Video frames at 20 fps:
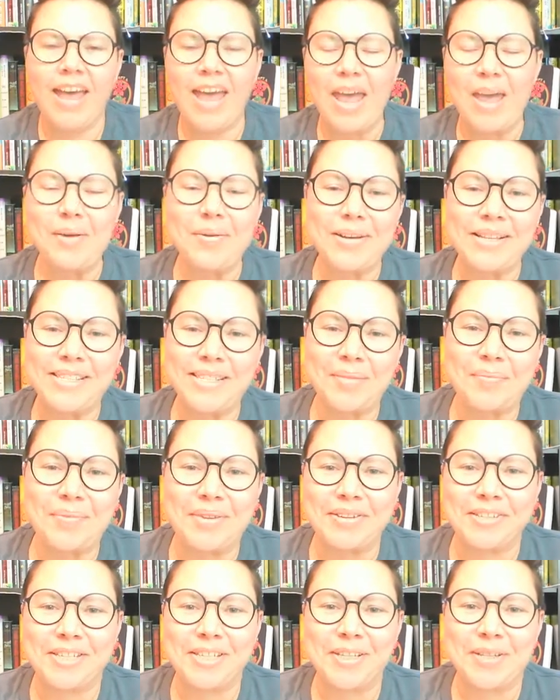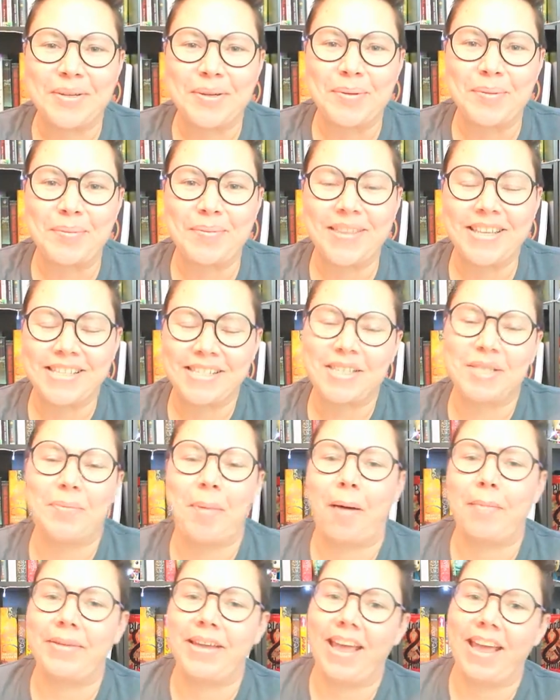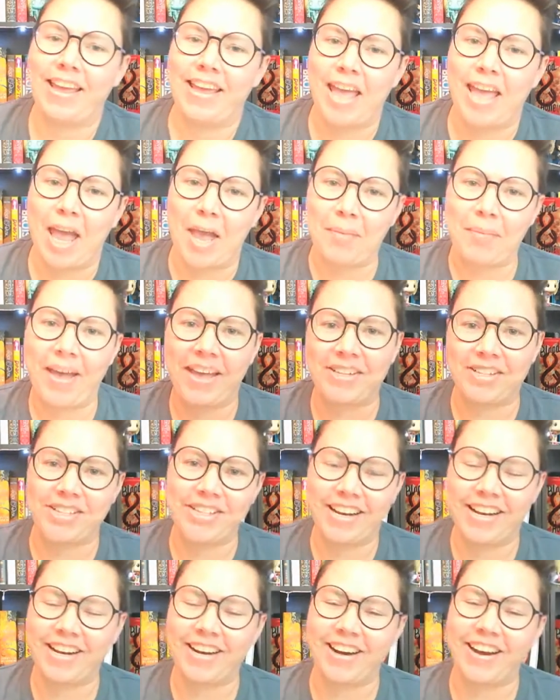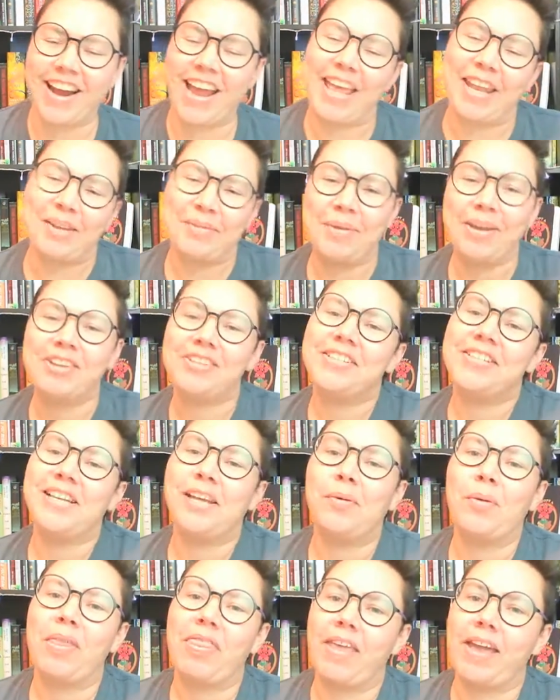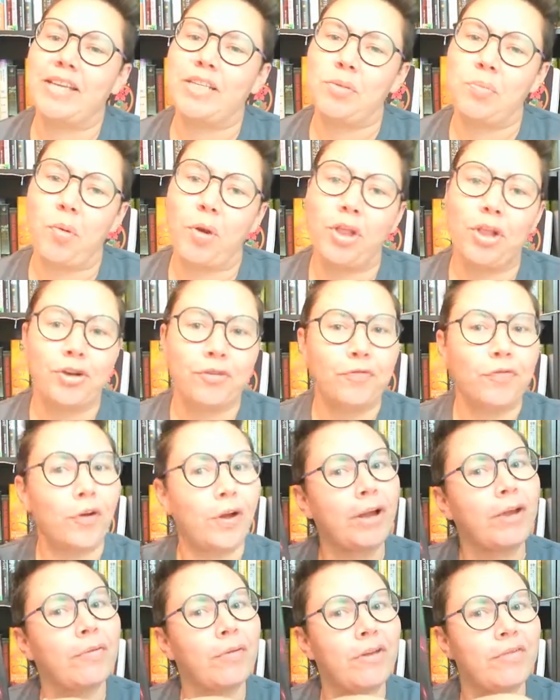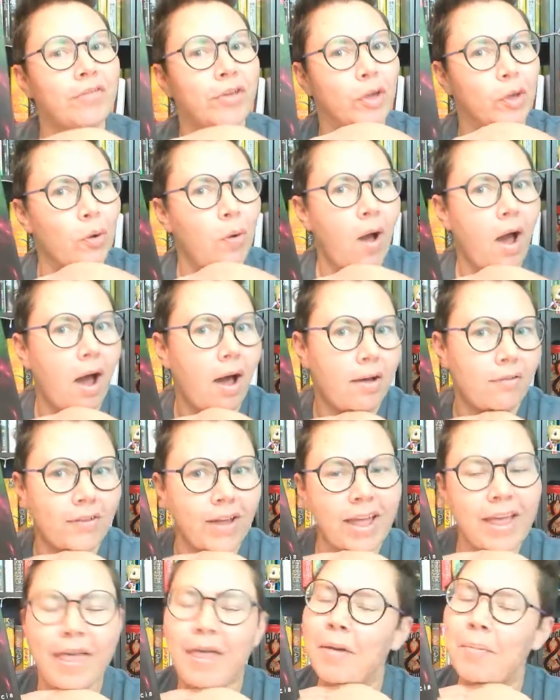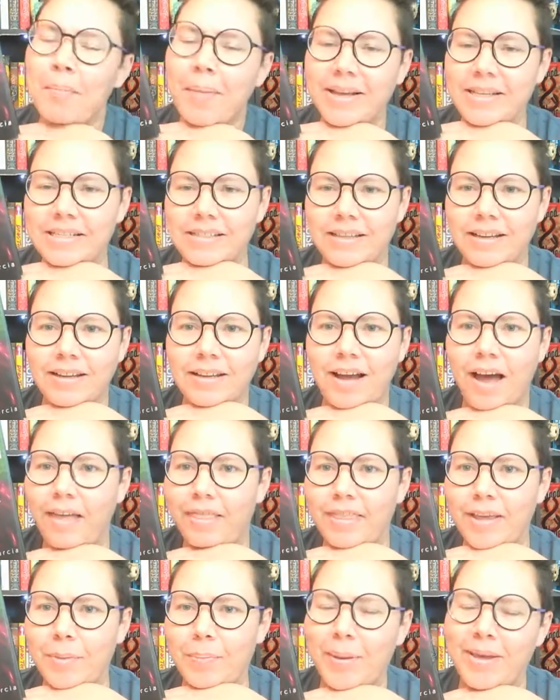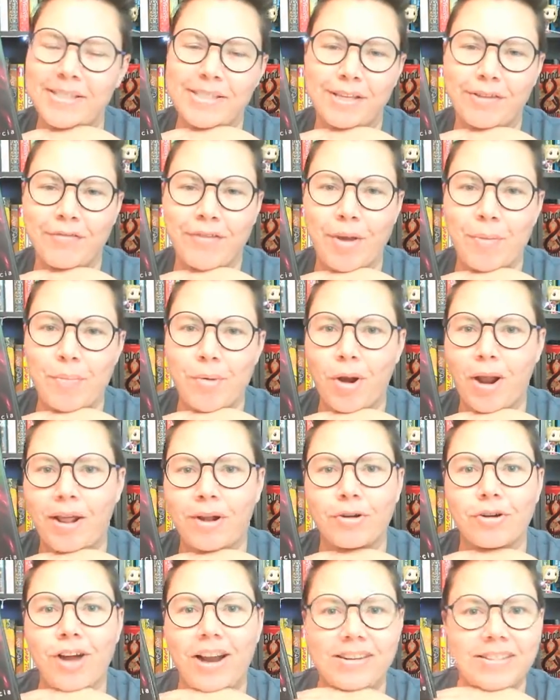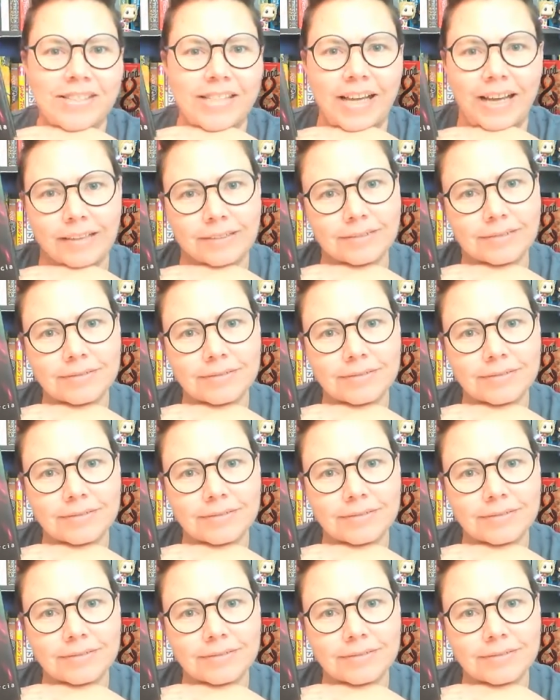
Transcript: Hey, what's up, YouTube? This is Bobi, aka Paginator, and I'm here today with a spoiler free review of Mexican Gothic by Silvia Moreno Garcia.